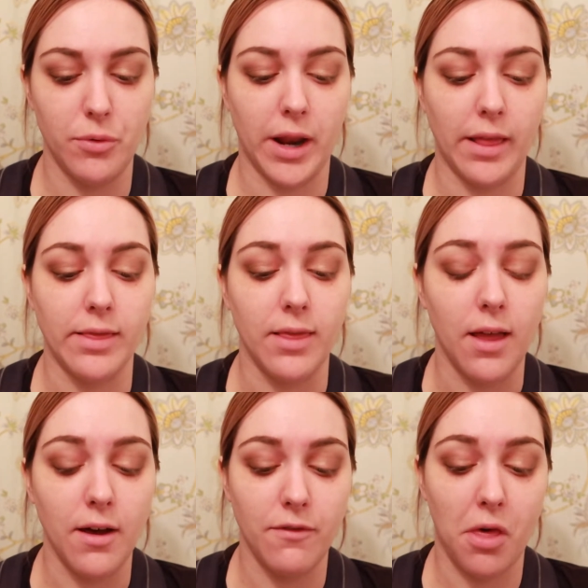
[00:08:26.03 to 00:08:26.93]
What I
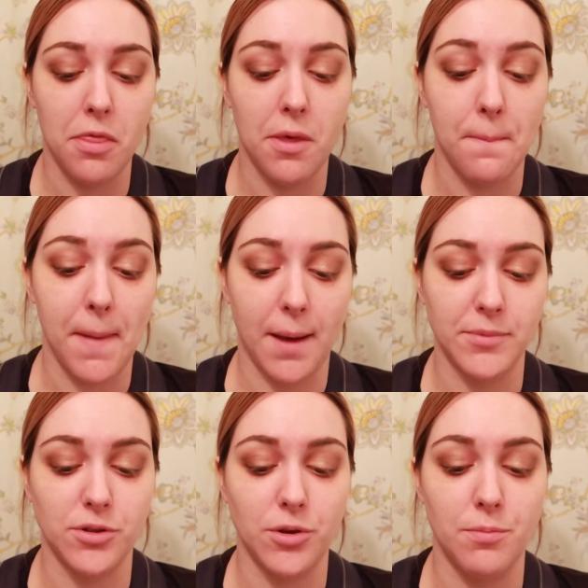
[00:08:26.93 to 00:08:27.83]
love the
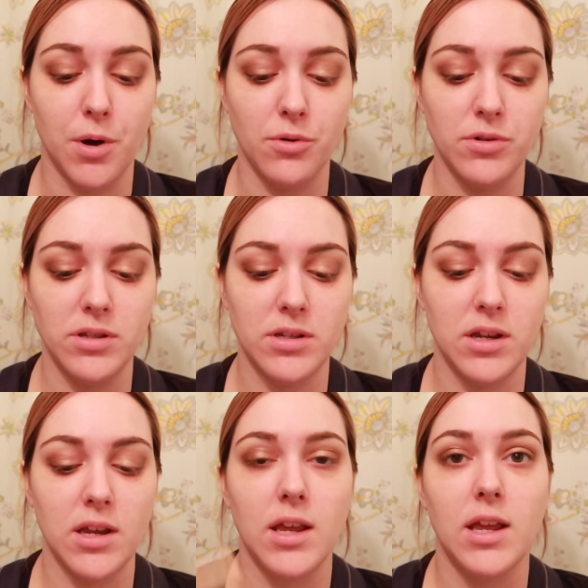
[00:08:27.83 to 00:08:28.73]
absolute most
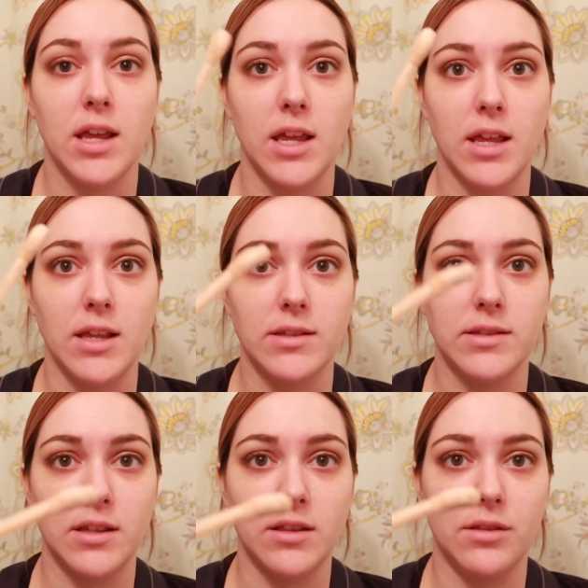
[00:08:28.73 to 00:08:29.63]

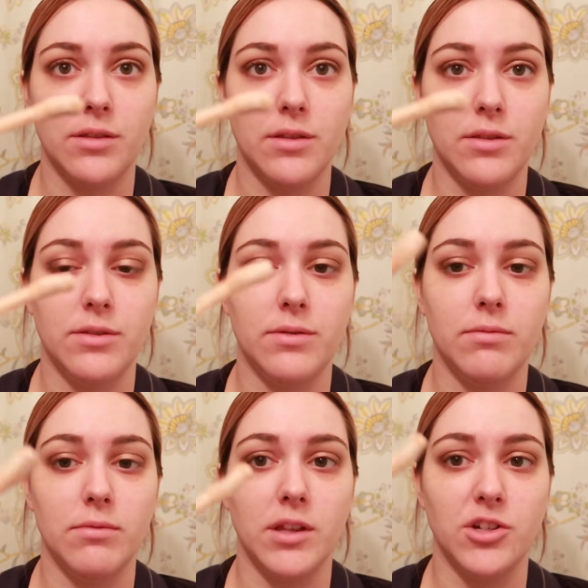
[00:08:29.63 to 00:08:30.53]
is
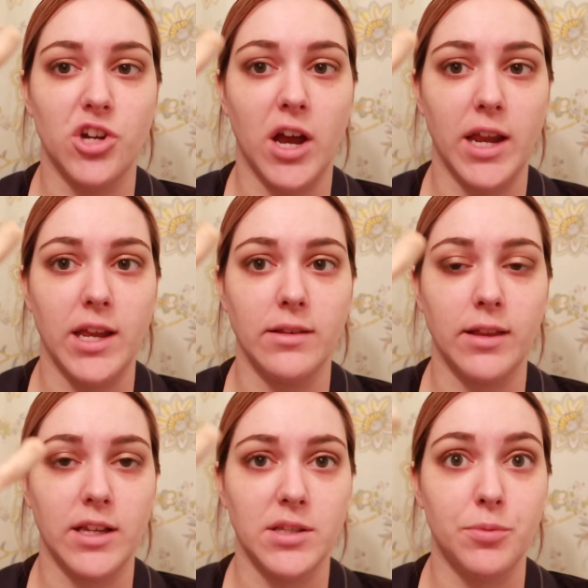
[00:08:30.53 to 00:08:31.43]
the giant
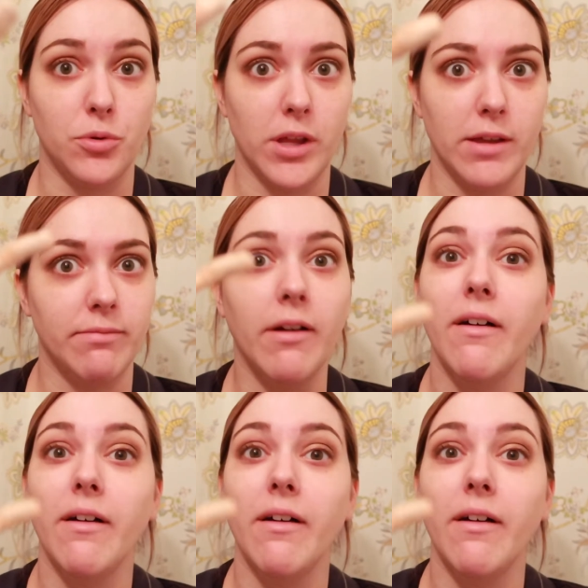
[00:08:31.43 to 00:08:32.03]
like spoolie